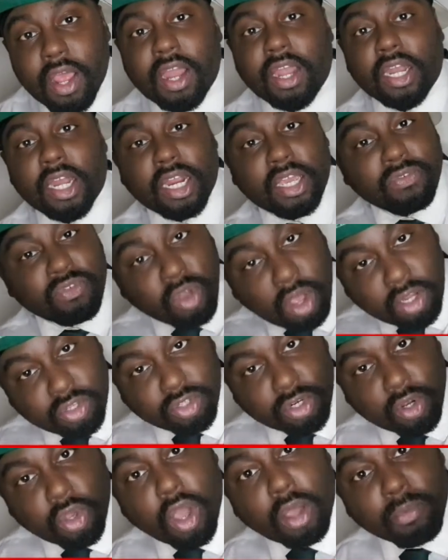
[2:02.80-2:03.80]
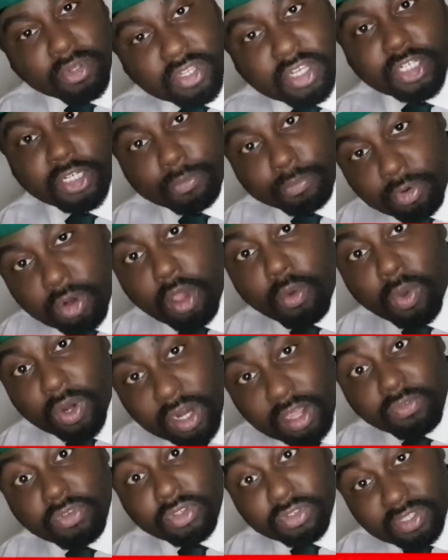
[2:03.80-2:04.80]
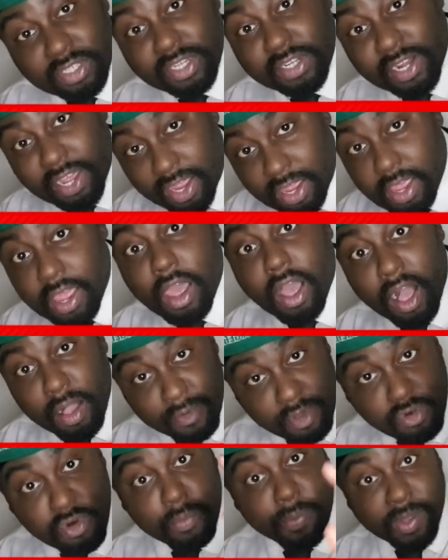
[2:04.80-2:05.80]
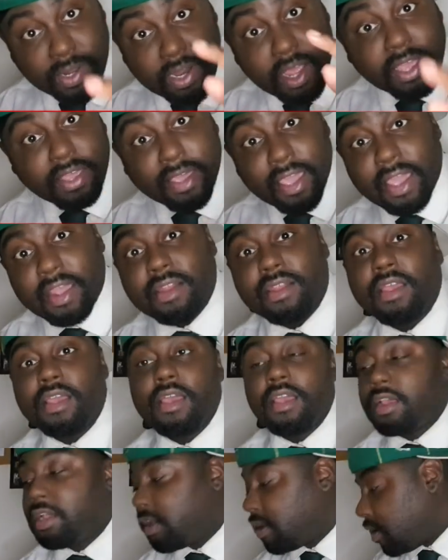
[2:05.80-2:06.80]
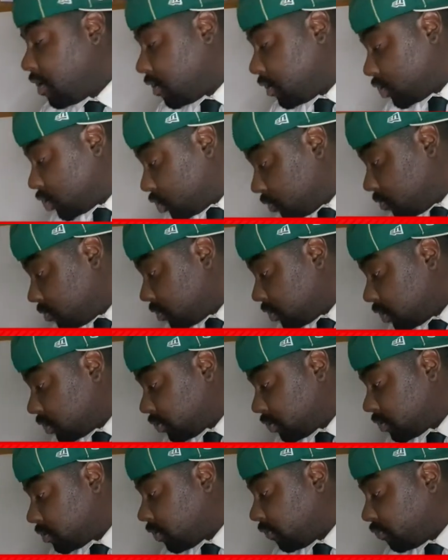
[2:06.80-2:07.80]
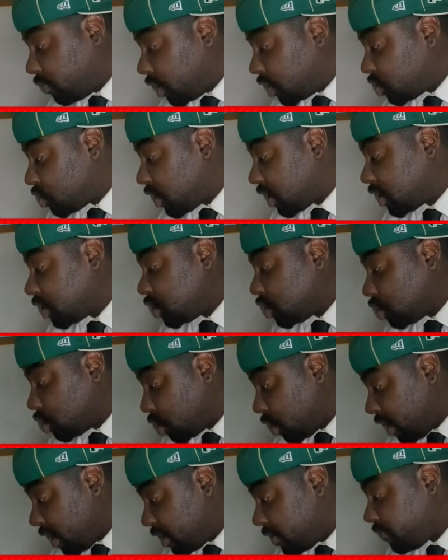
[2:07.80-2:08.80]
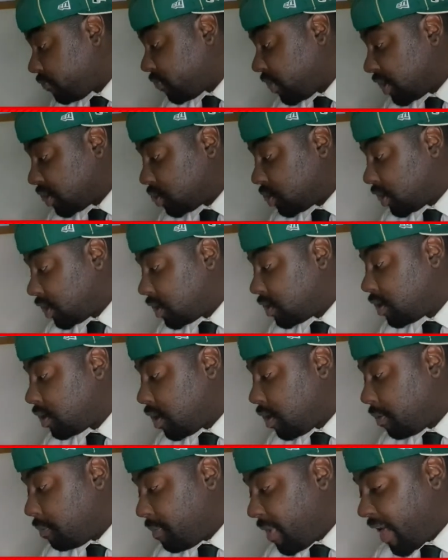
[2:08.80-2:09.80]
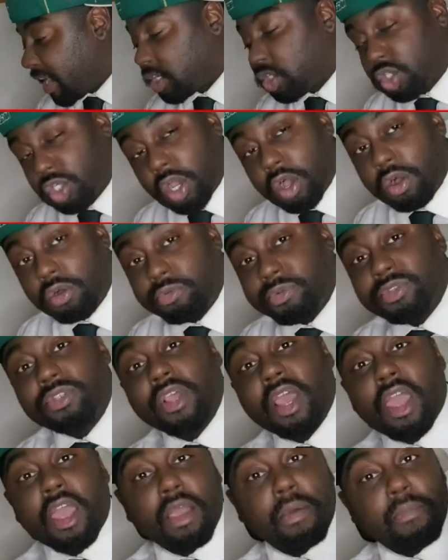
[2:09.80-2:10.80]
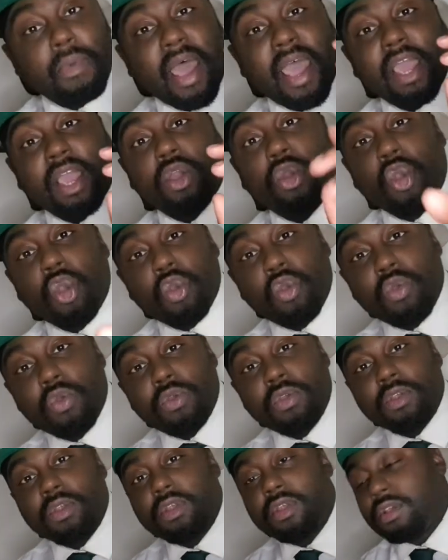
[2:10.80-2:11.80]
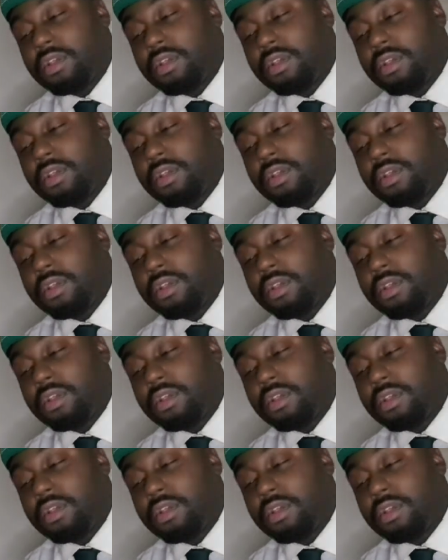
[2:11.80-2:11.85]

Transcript: Leave your answer in the comment section below whenever you see that. I'm going to repeat that again. The third track is Joy, featuring Mike Jones. Mike who?